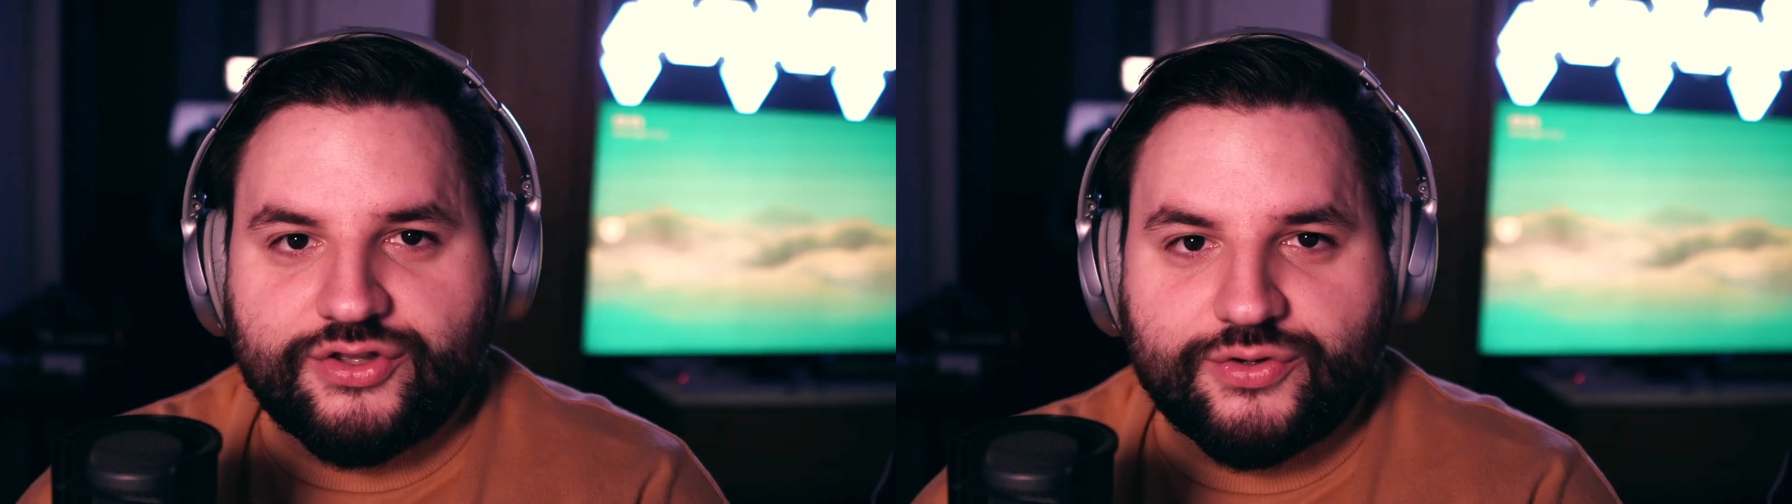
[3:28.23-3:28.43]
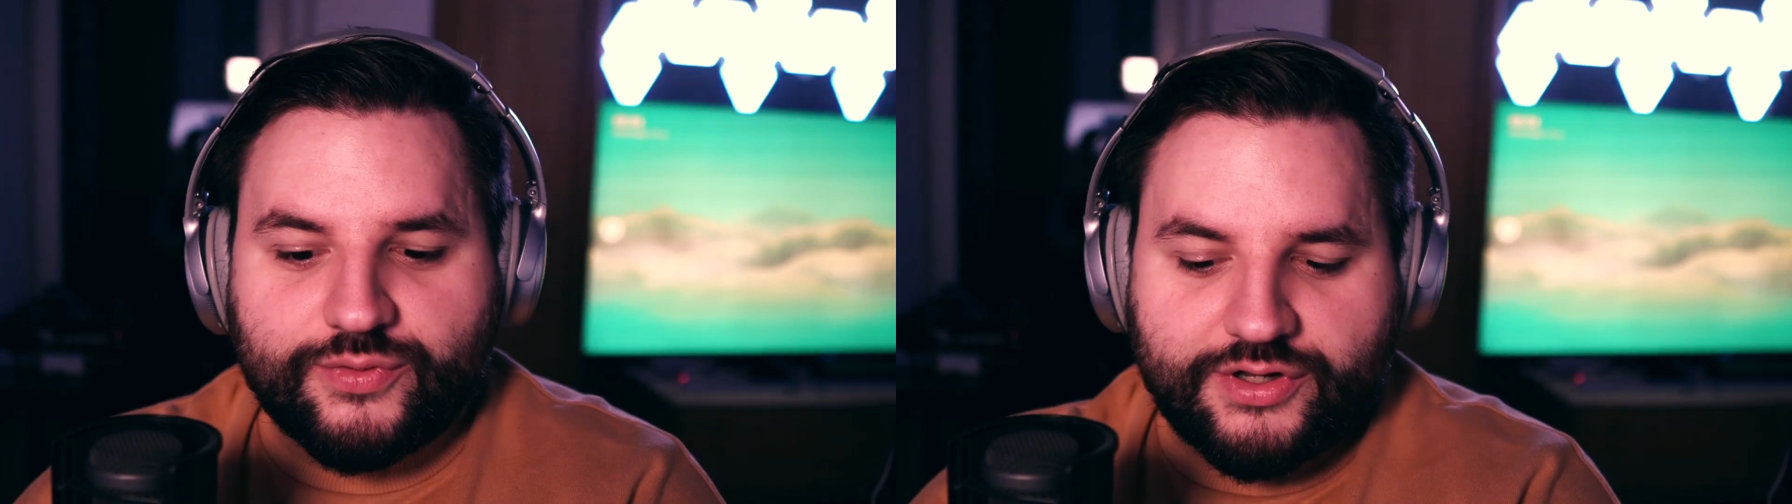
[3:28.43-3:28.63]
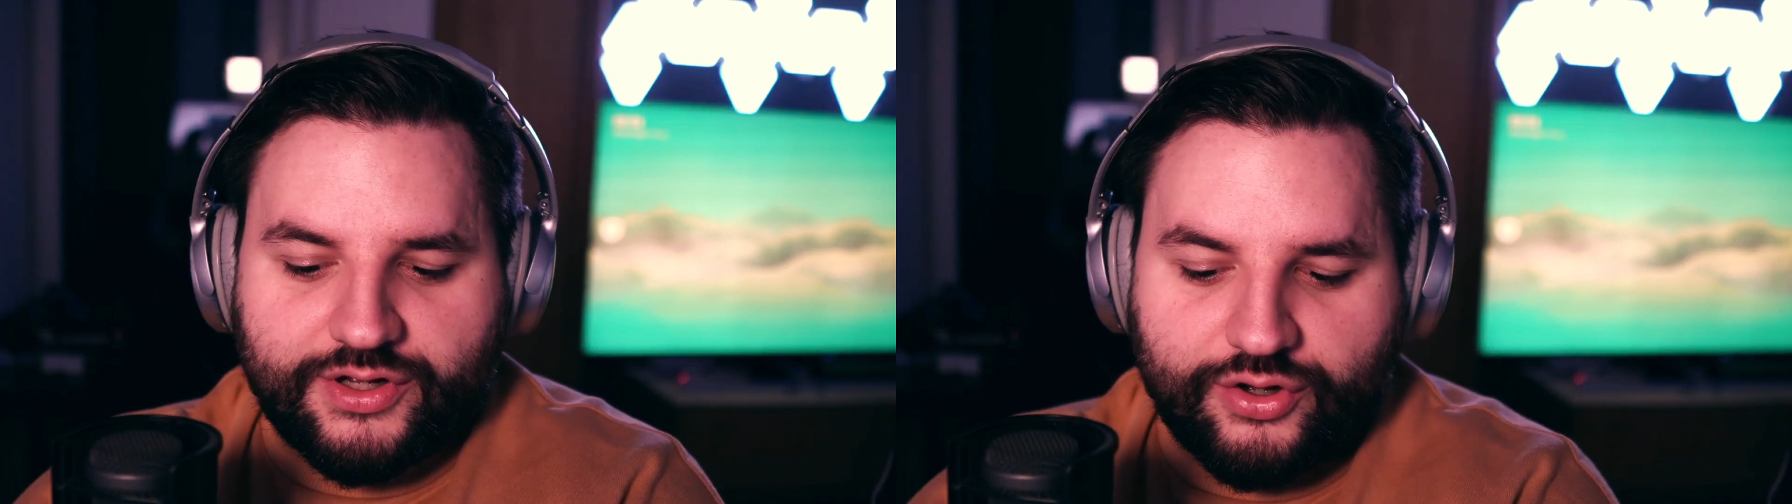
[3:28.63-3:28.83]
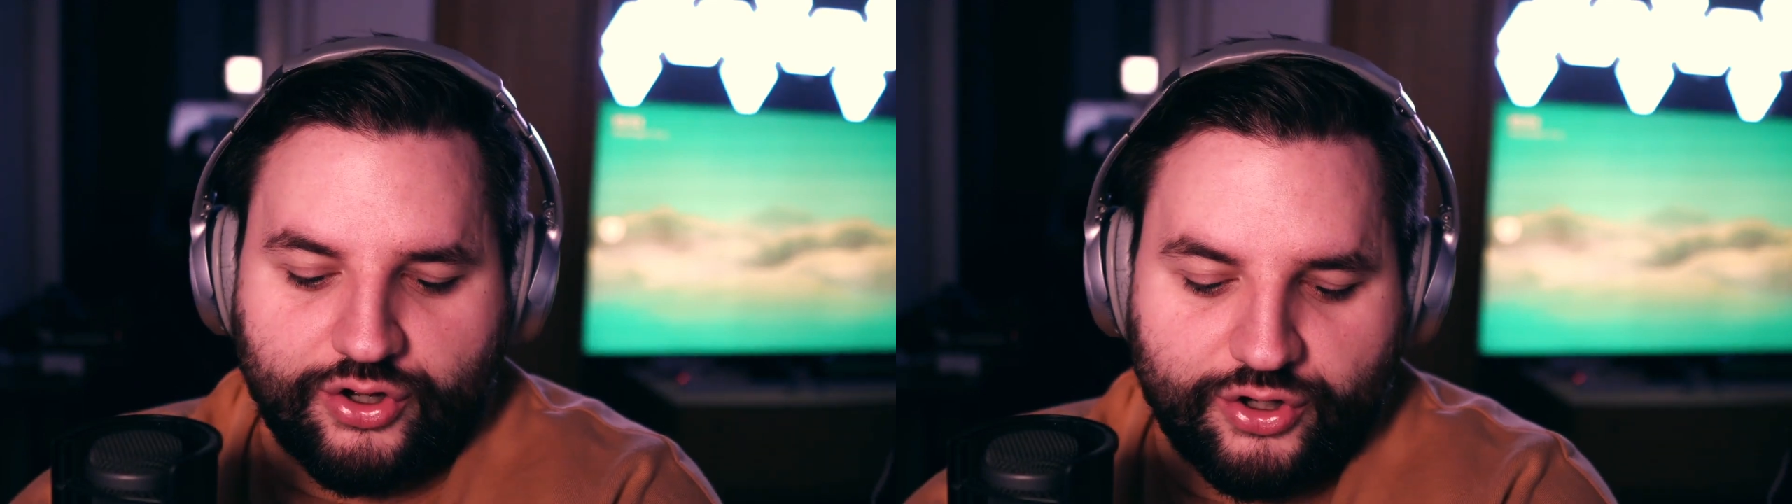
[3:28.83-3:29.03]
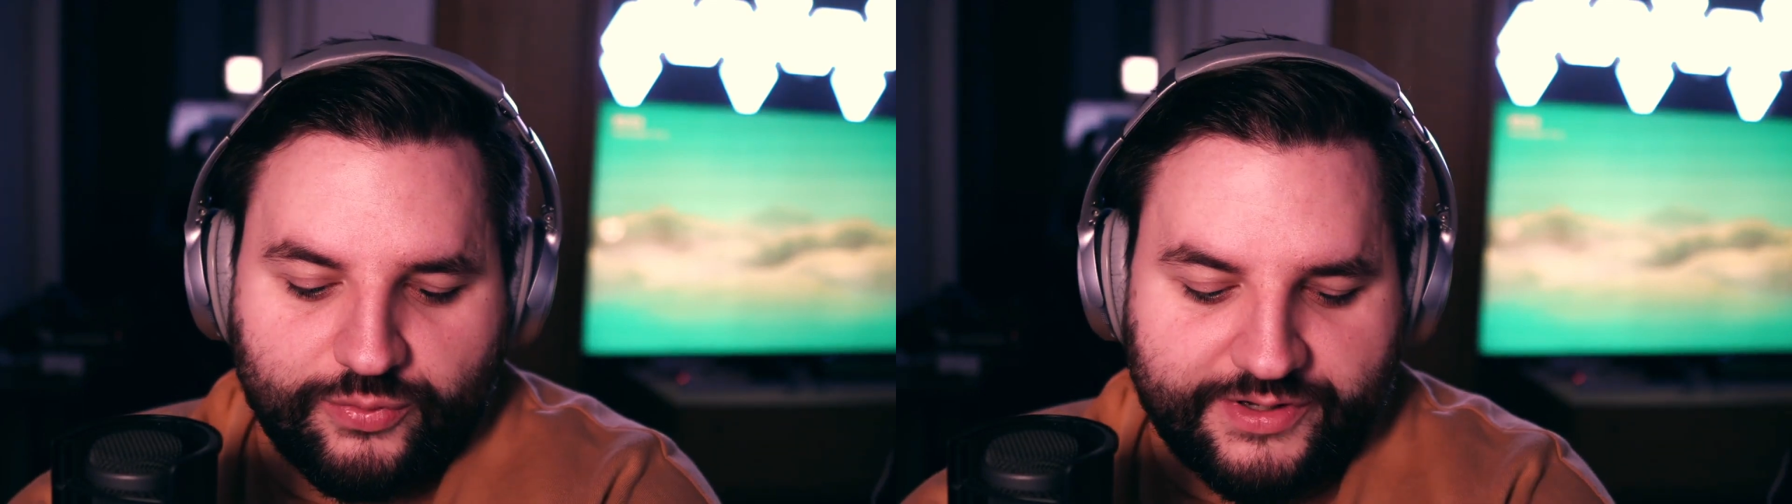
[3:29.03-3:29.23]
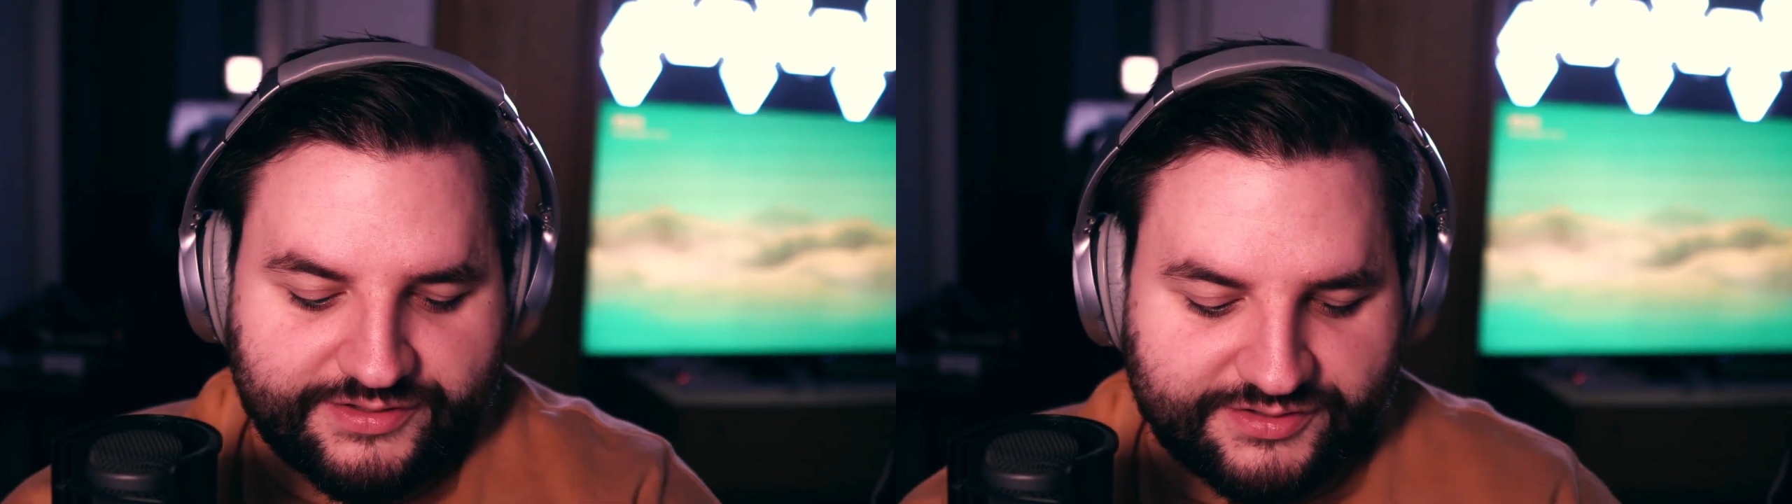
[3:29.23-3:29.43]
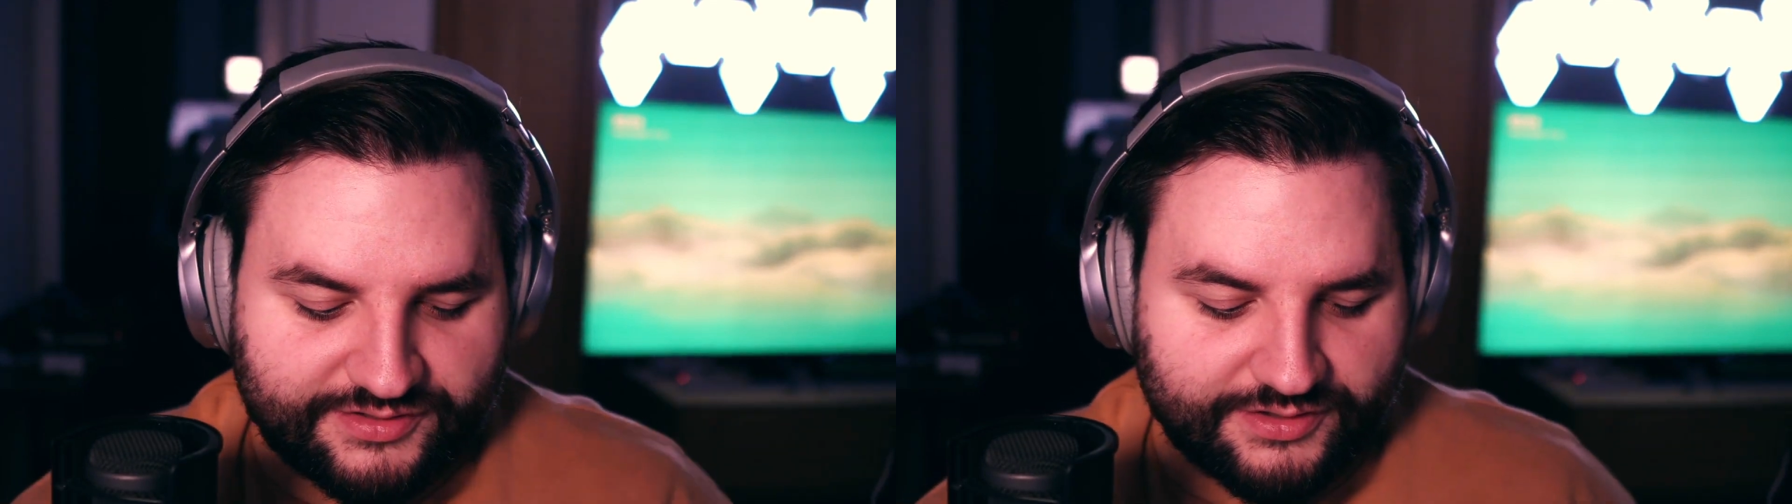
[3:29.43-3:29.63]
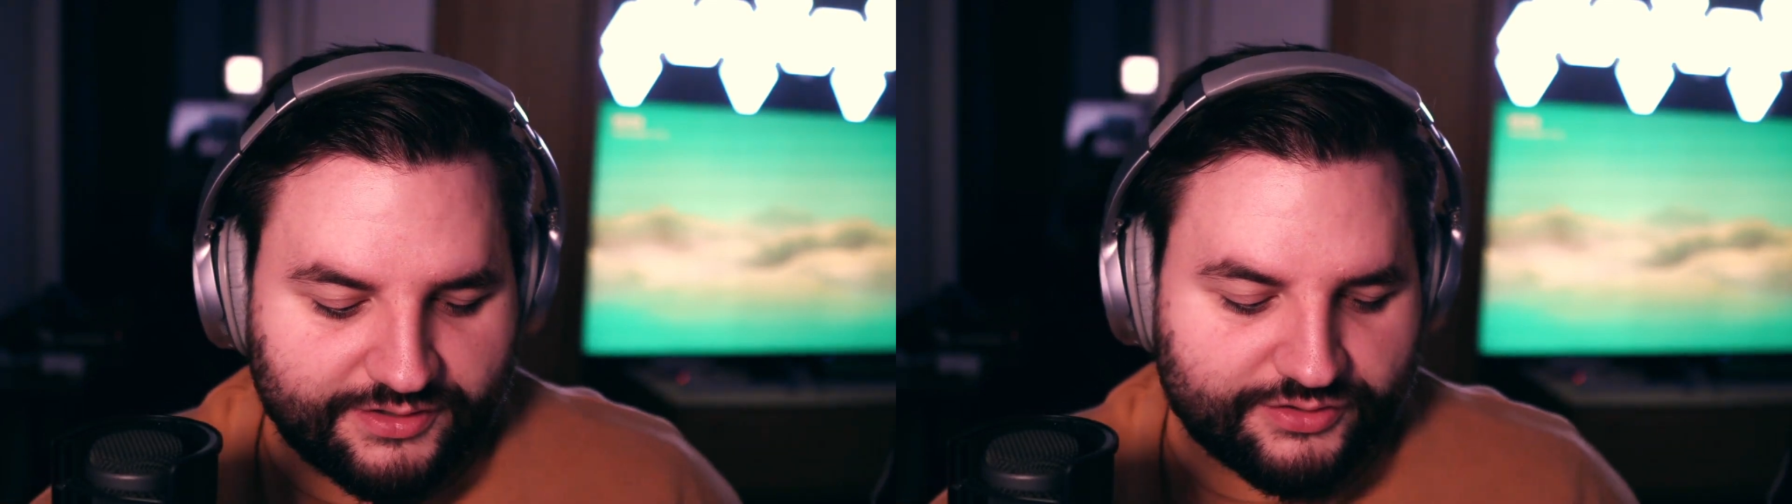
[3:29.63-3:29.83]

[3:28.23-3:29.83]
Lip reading: you will always